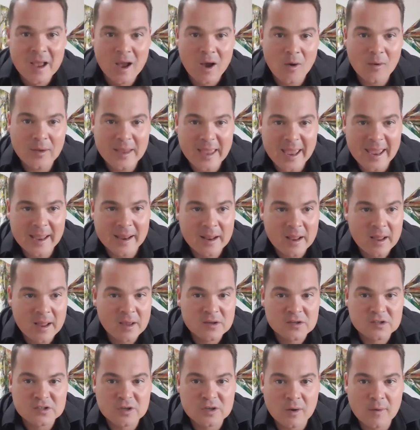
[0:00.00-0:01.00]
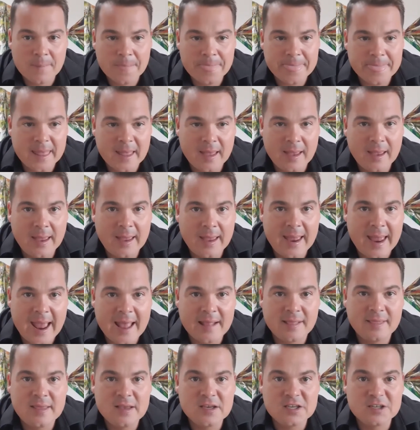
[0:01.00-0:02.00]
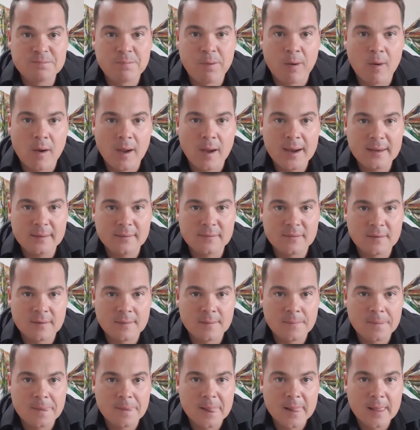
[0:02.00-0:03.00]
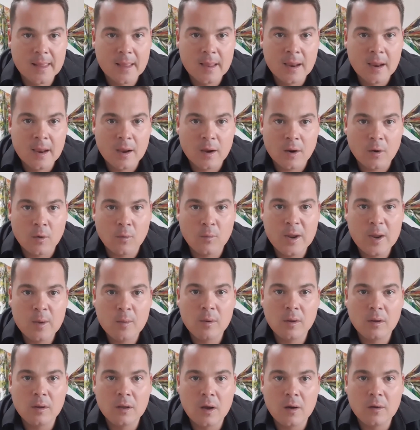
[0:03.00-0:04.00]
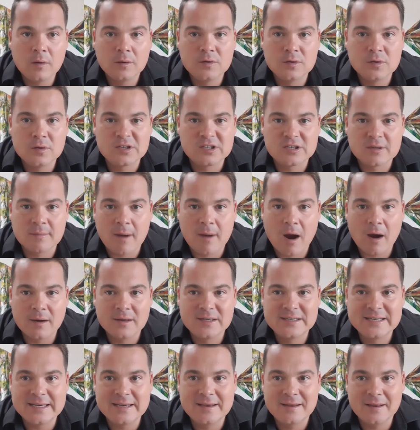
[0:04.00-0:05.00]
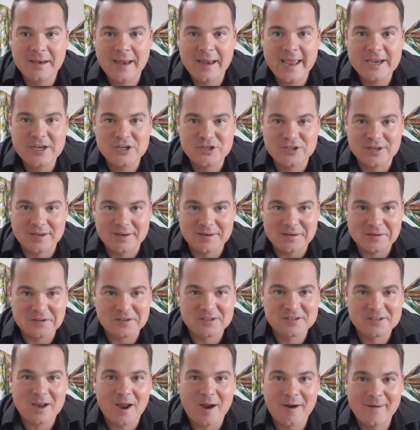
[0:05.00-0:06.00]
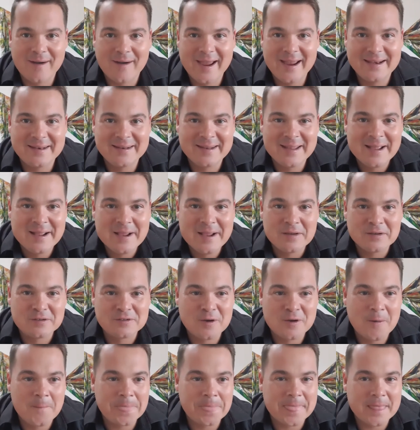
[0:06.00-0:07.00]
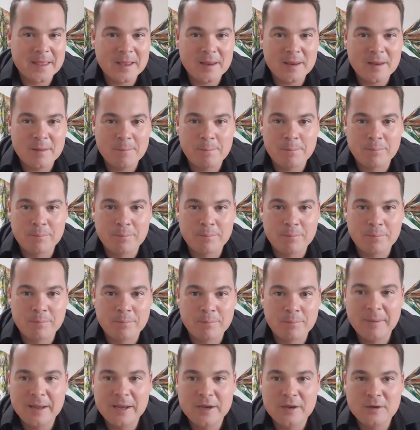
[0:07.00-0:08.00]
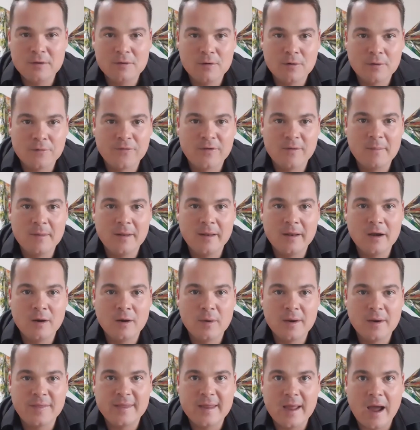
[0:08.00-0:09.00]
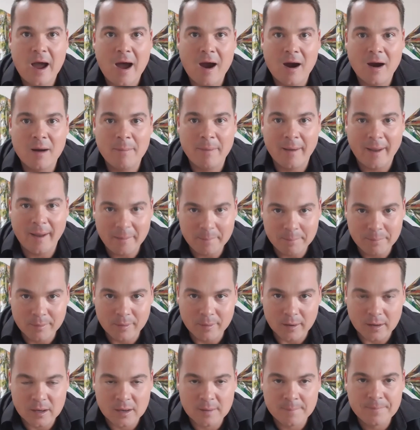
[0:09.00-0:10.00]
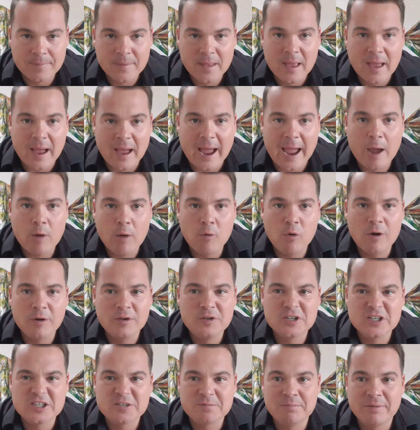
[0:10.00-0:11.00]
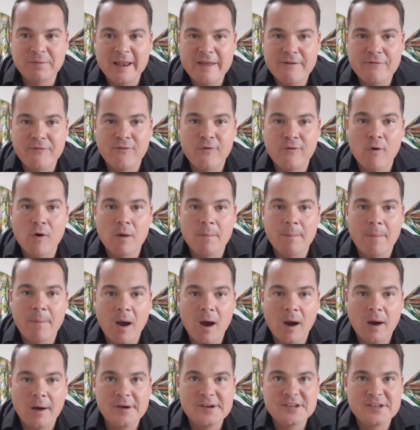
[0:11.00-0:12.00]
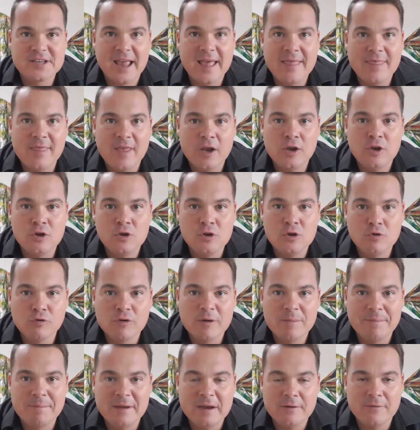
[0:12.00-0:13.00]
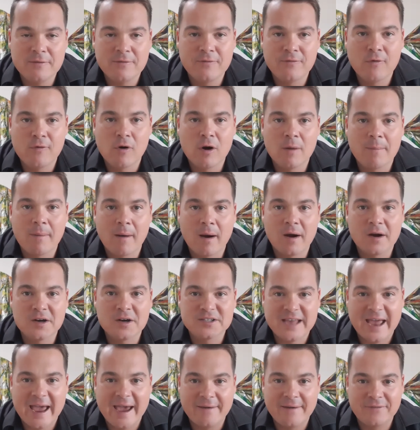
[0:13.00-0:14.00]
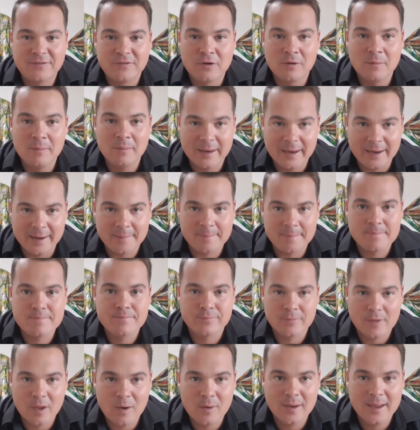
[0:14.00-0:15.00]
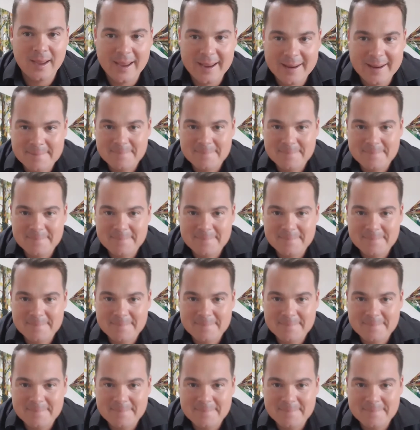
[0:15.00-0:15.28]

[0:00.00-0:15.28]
Okay, so at this point, we will go to some articulations, all right? So probably you're familiar with the Arban book. I will just play 4 bars and then you repeat 4 bars after me, okay?